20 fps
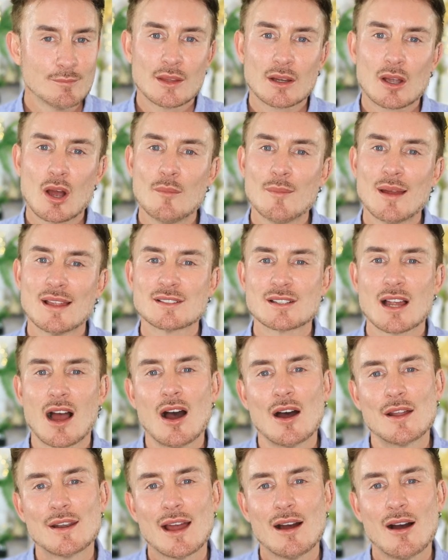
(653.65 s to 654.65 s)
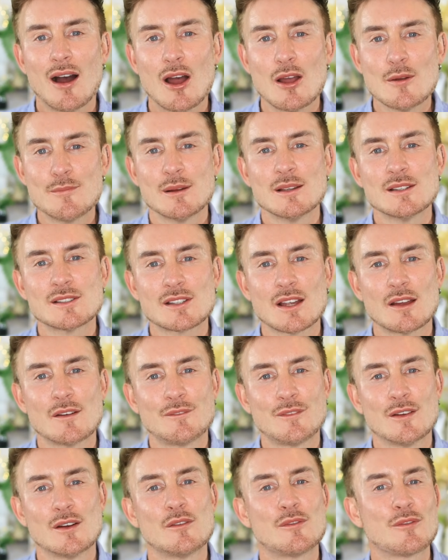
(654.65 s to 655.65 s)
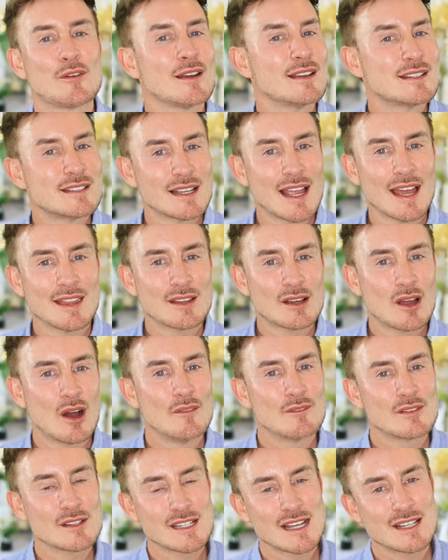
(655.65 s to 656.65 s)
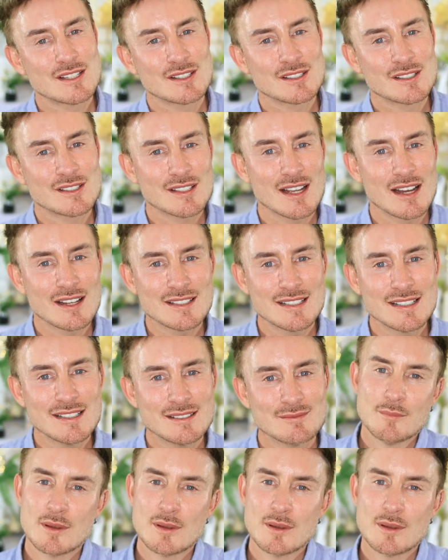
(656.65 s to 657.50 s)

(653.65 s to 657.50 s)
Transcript: the comments are now open, so feel free to get the conversation started.